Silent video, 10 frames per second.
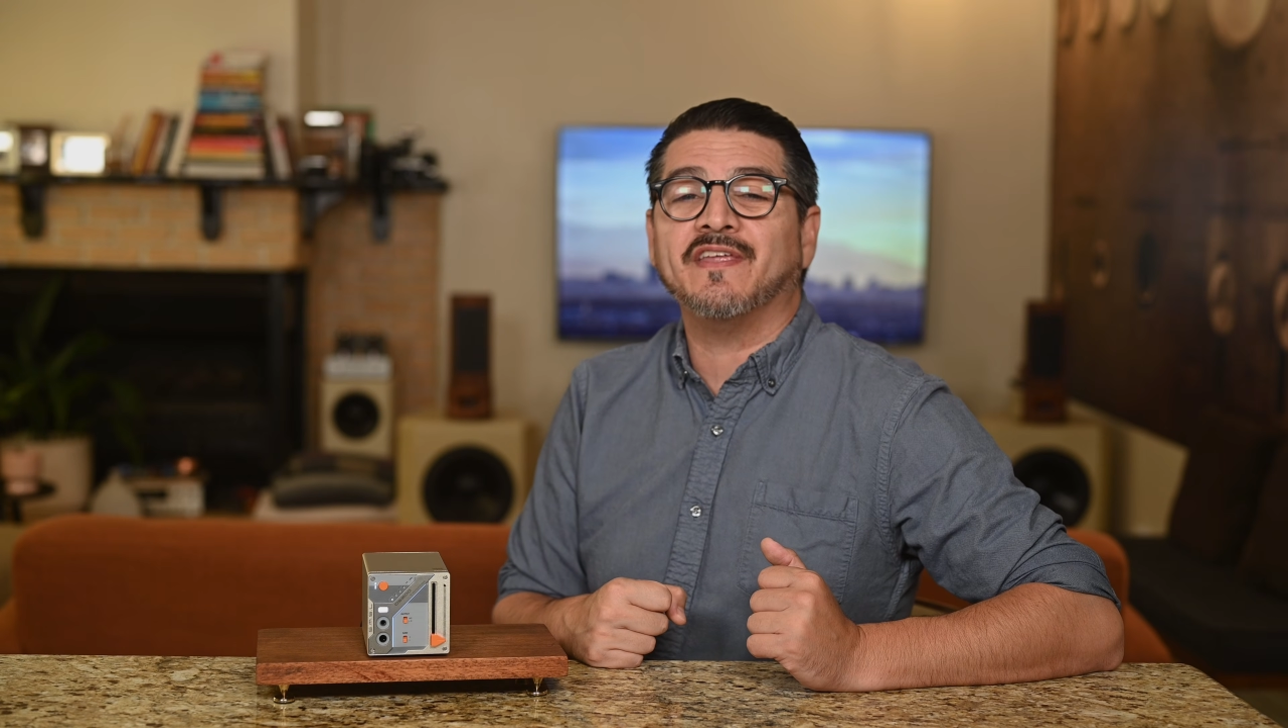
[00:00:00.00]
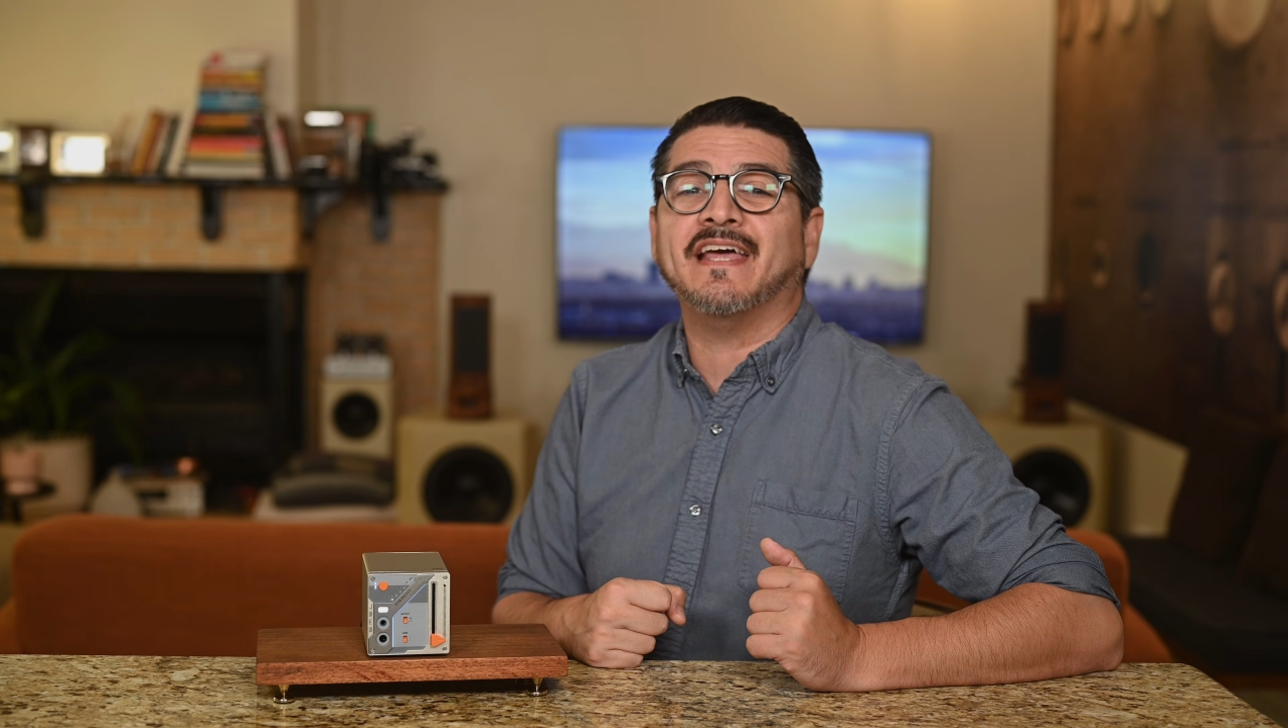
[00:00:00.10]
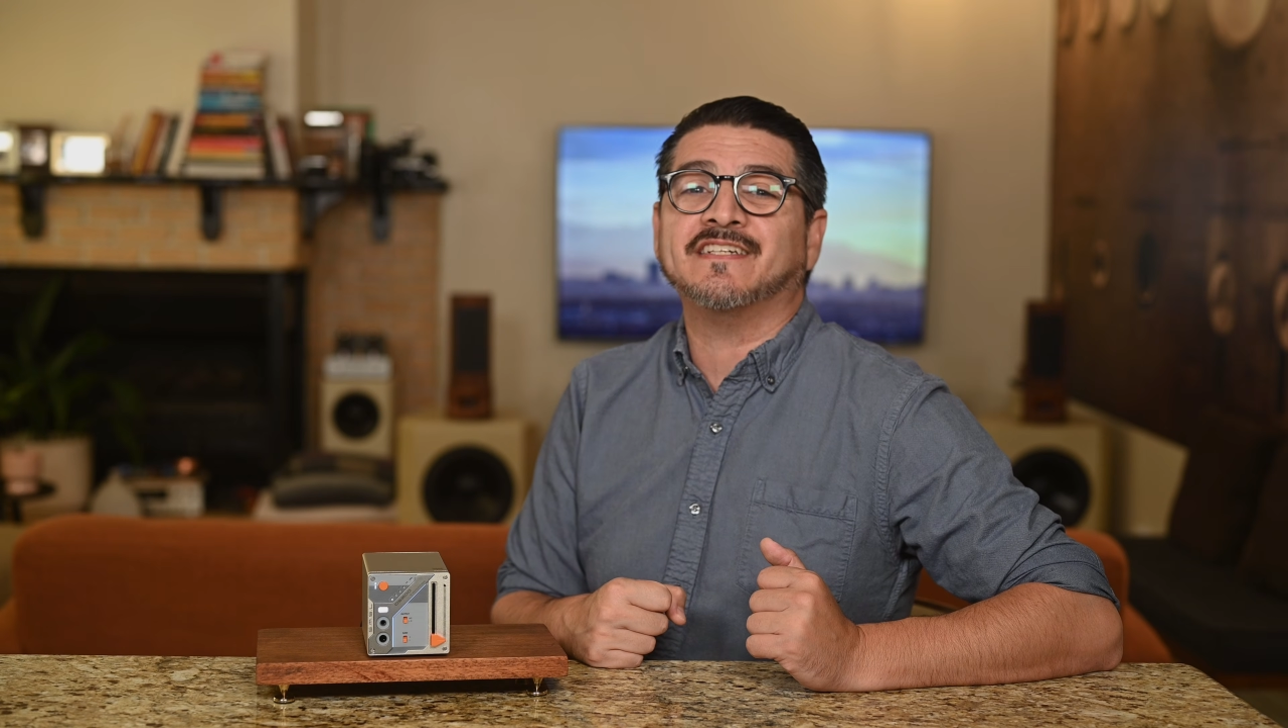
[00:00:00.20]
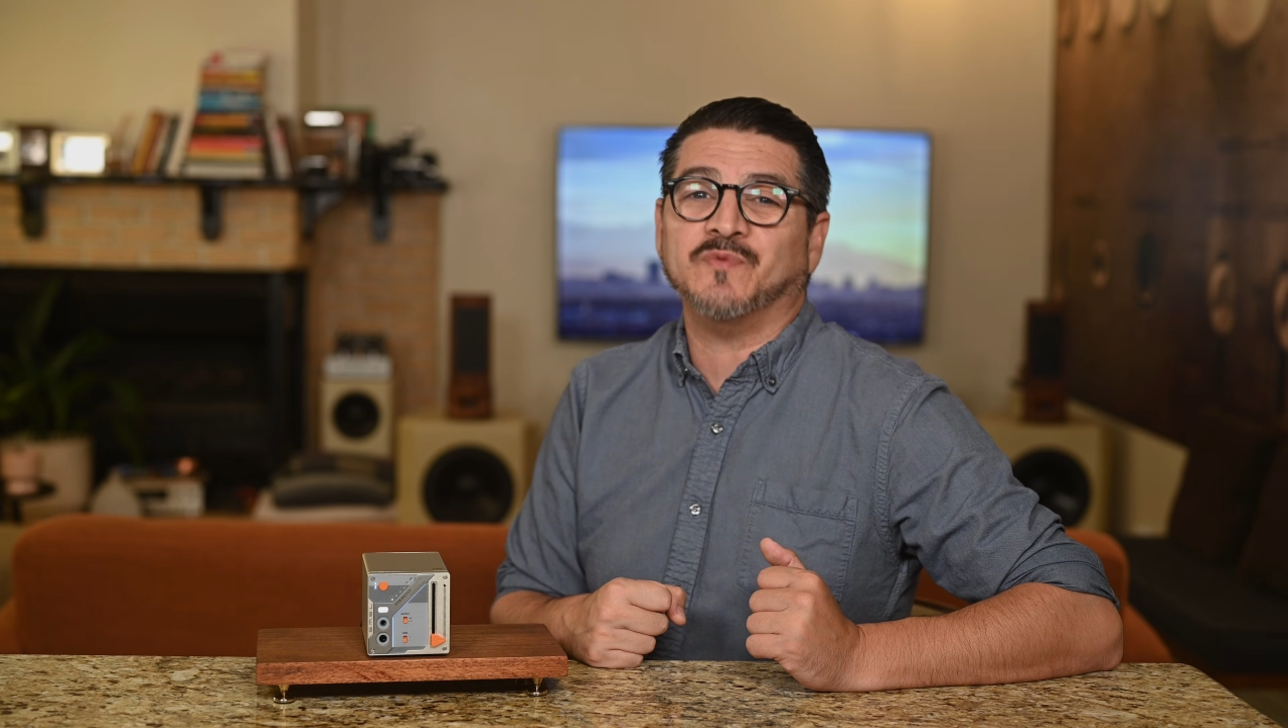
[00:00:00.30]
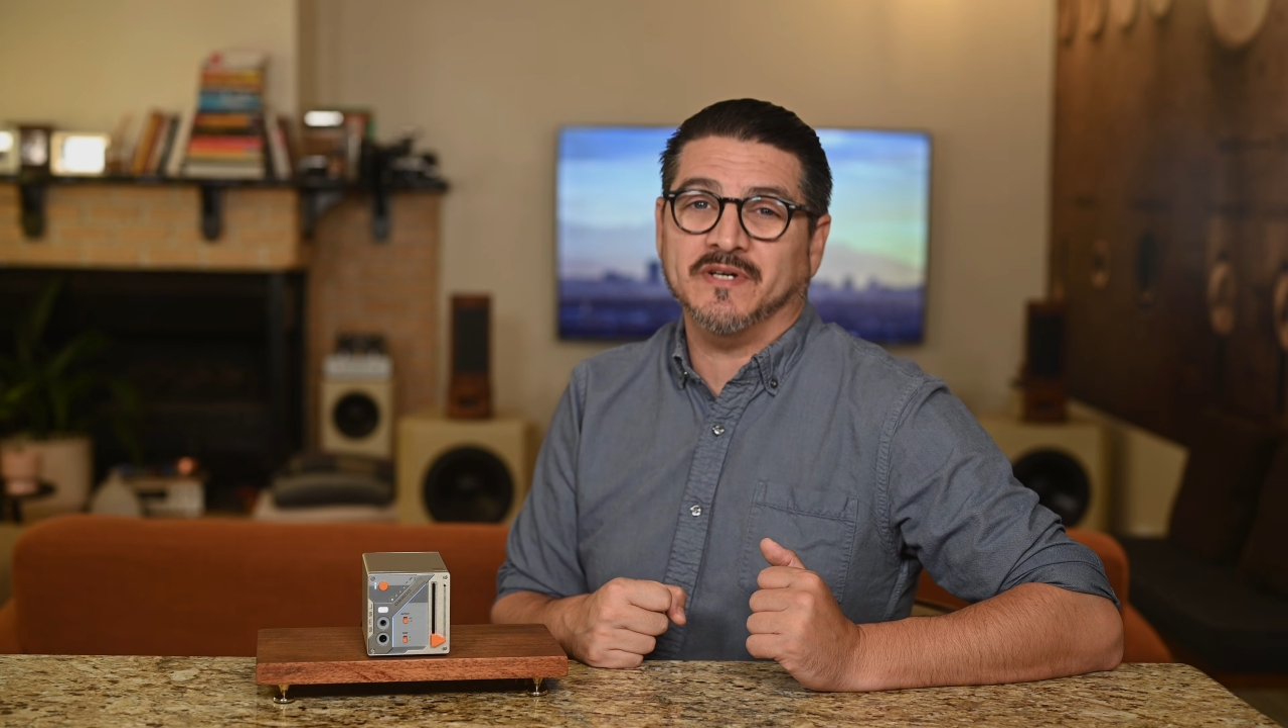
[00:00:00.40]

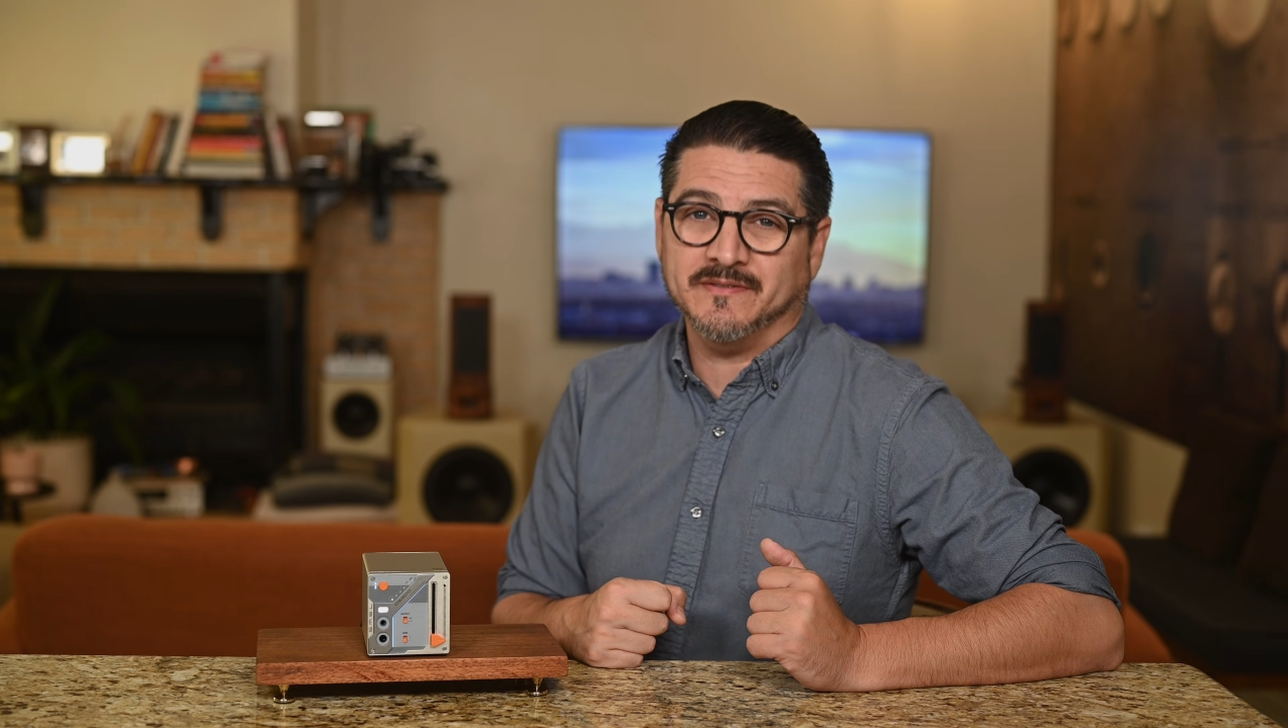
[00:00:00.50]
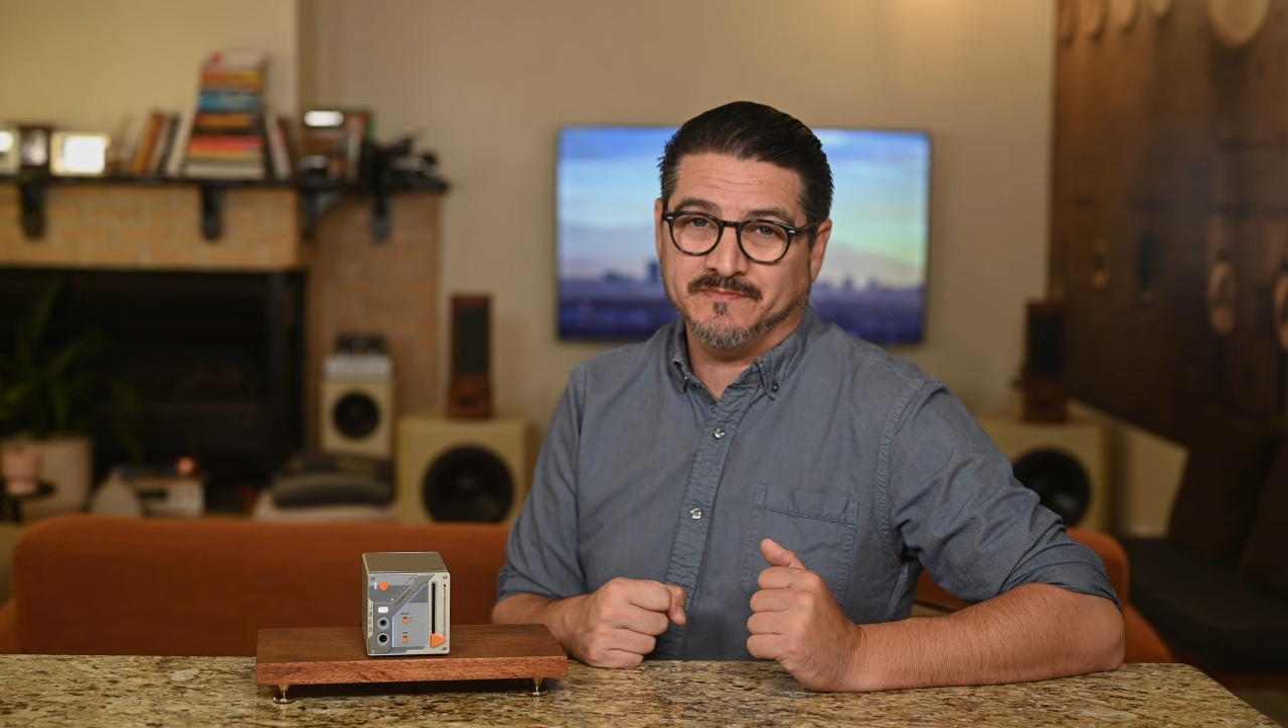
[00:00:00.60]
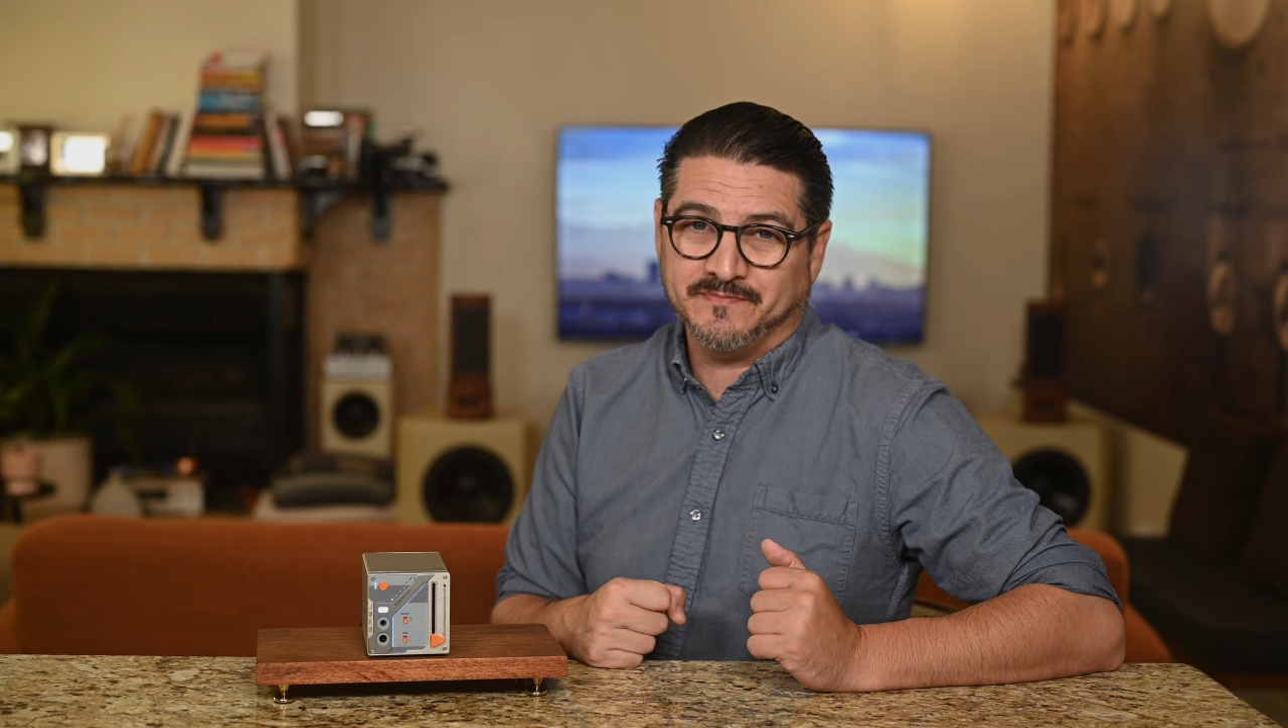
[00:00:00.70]
next one.